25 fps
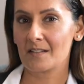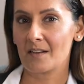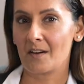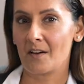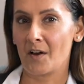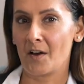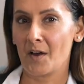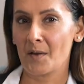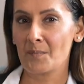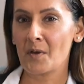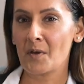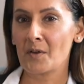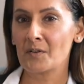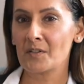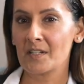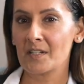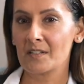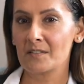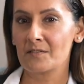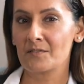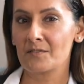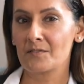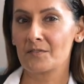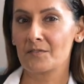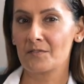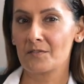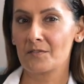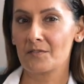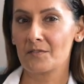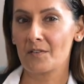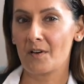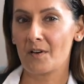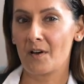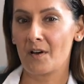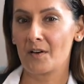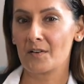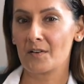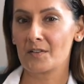I'm only
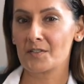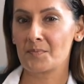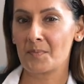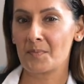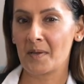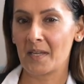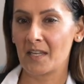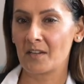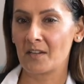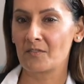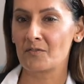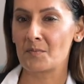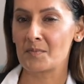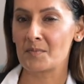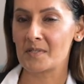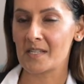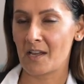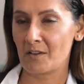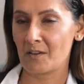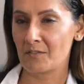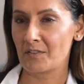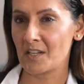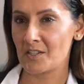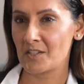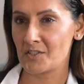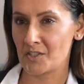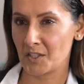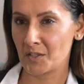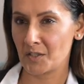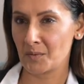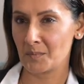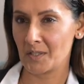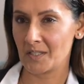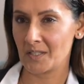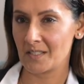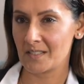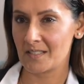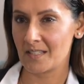speaking from South Asian
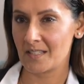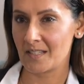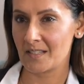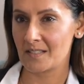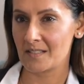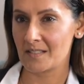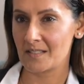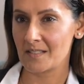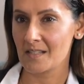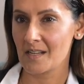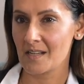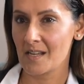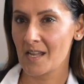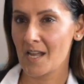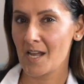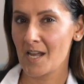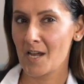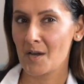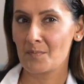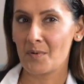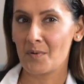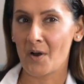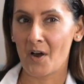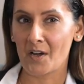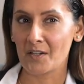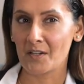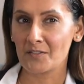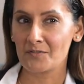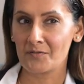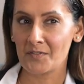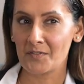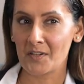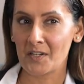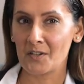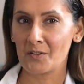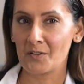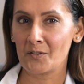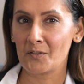communities, but I
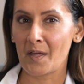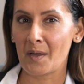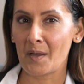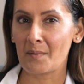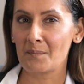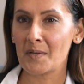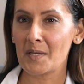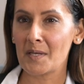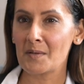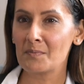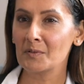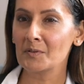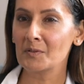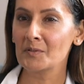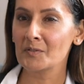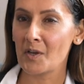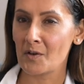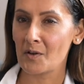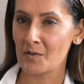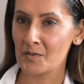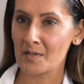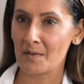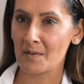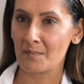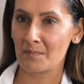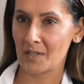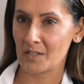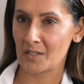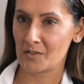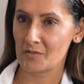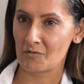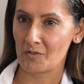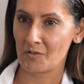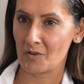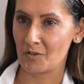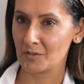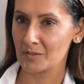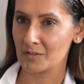feel that people know
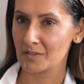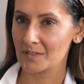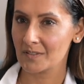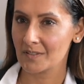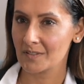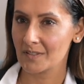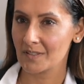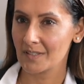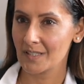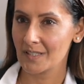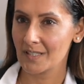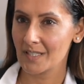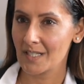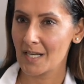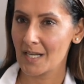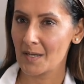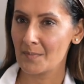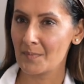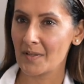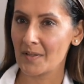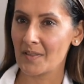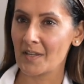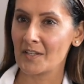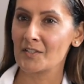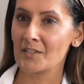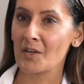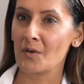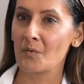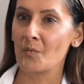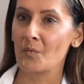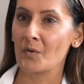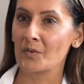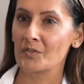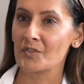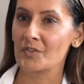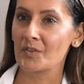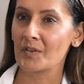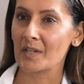something's wrong, but they don't
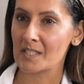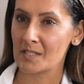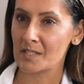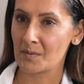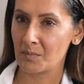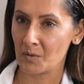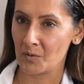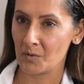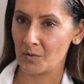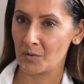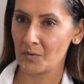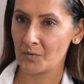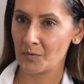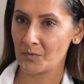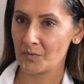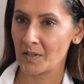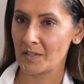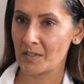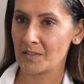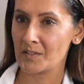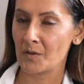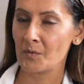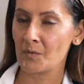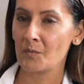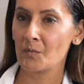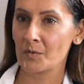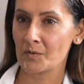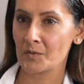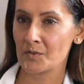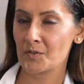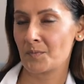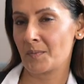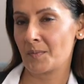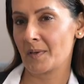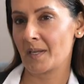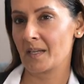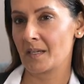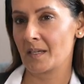want to explore. They don't want
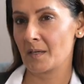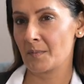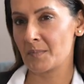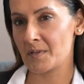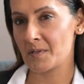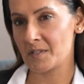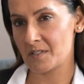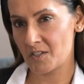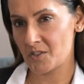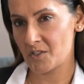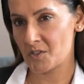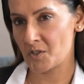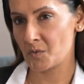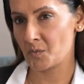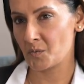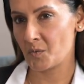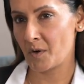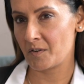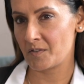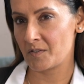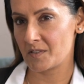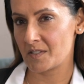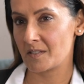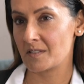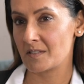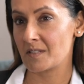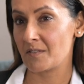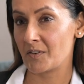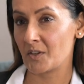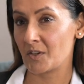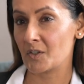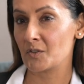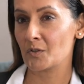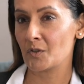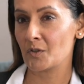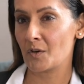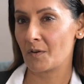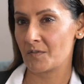to be in a position where it's a
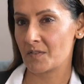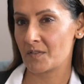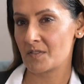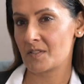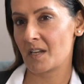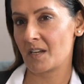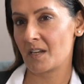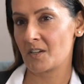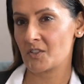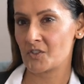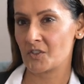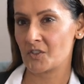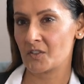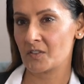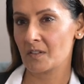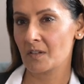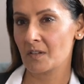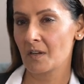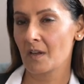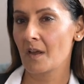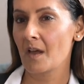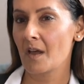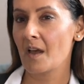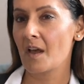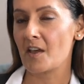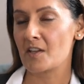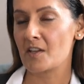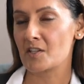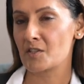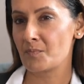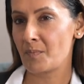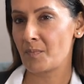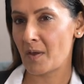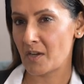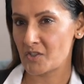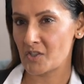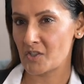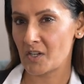difficult conversation,
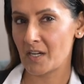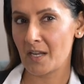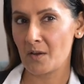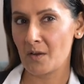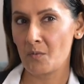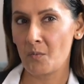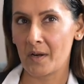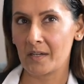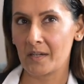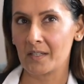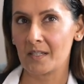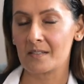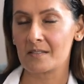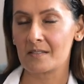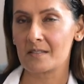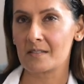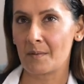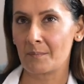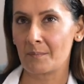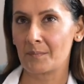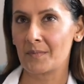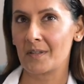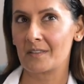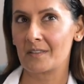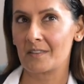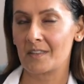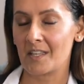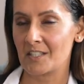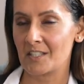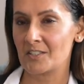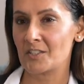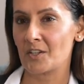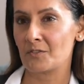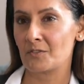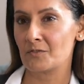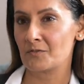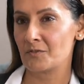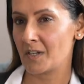especially when it's something they
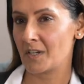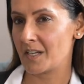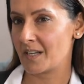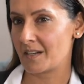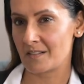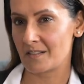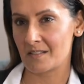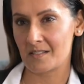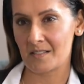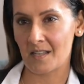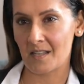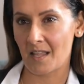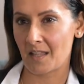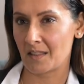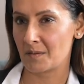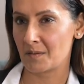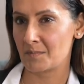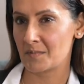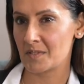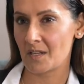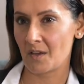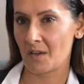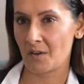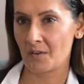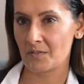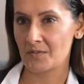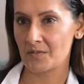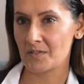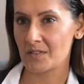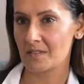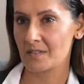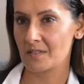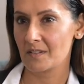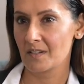don't fully understand themselves.